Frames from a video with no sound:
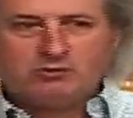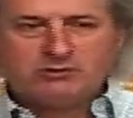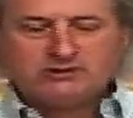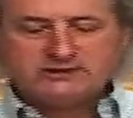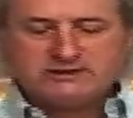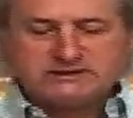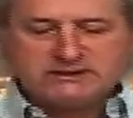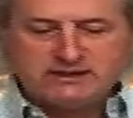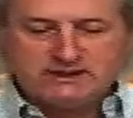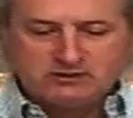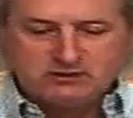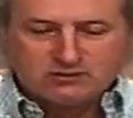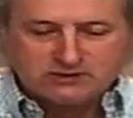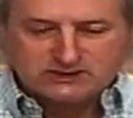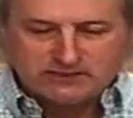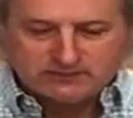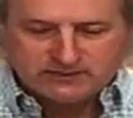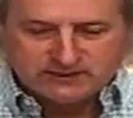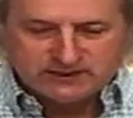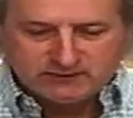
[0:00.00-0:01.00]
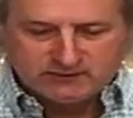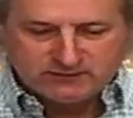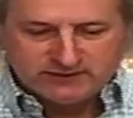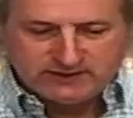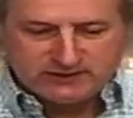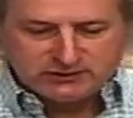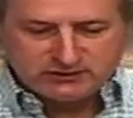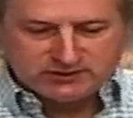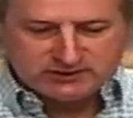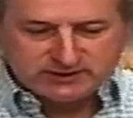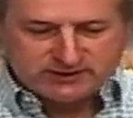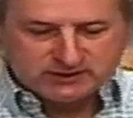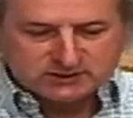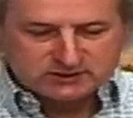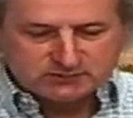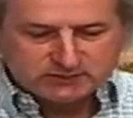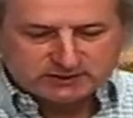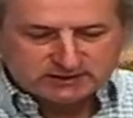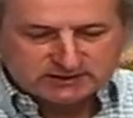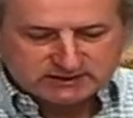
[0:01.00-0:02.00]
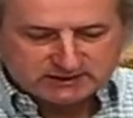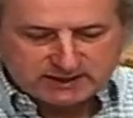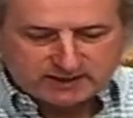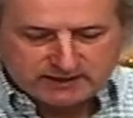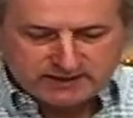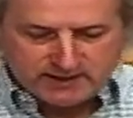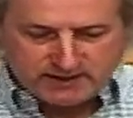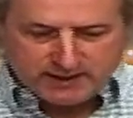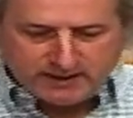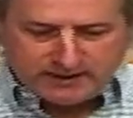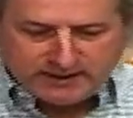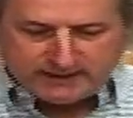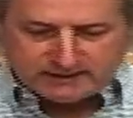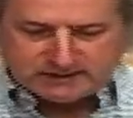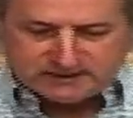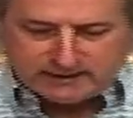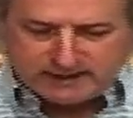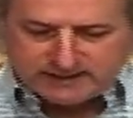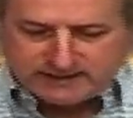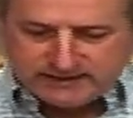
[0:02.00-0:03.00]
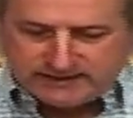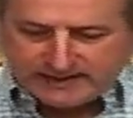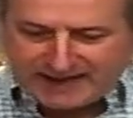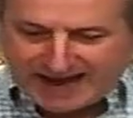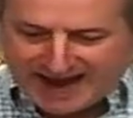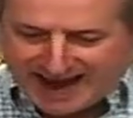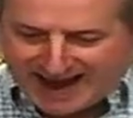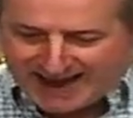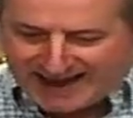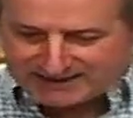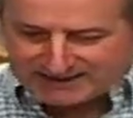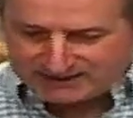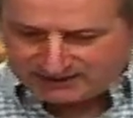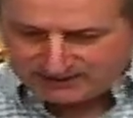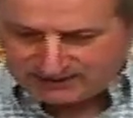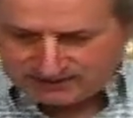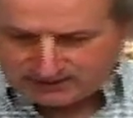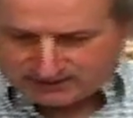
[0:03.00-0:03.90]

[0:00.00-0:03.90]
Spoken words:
deceit, looked up the definition, and here's what it said. It said, the act